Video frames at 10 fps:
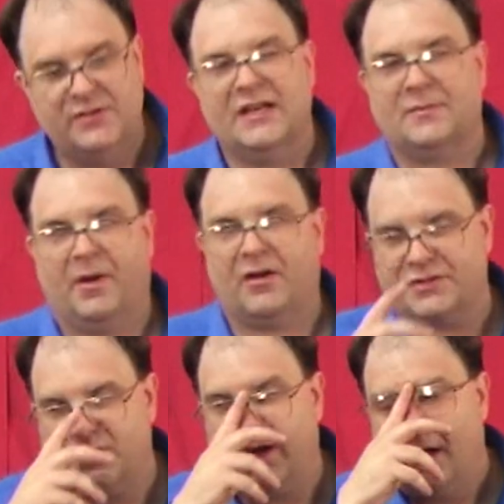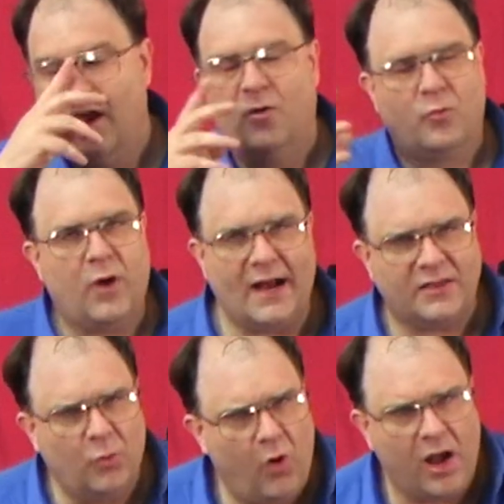not the power steering, right
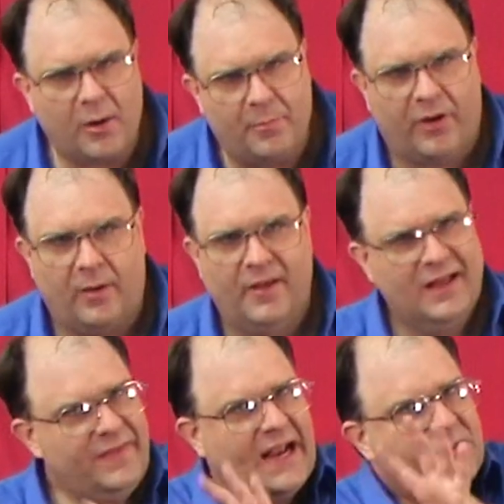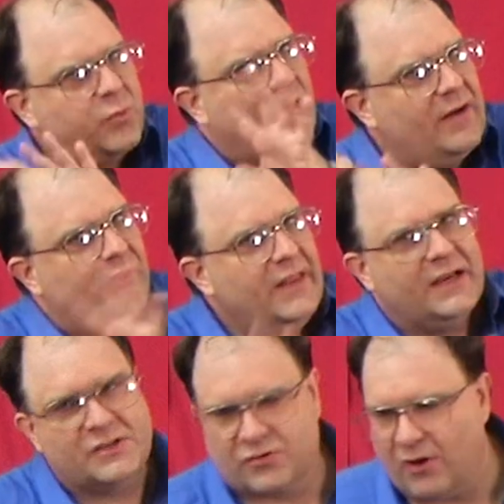at the water pump. That's where
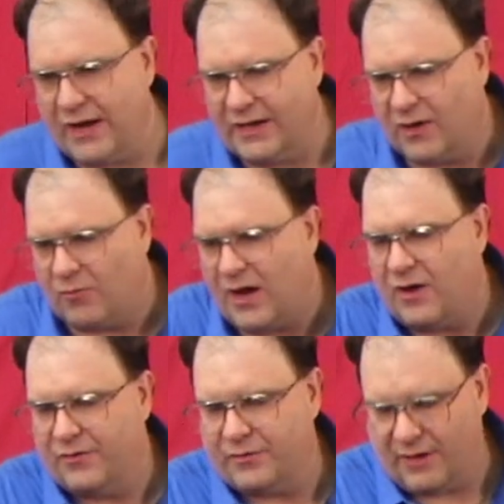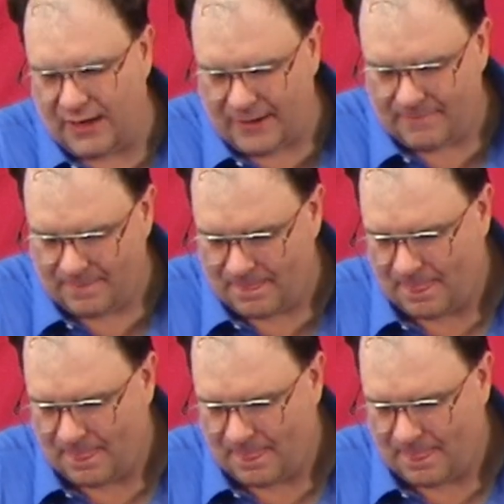everything is grinding around, okay?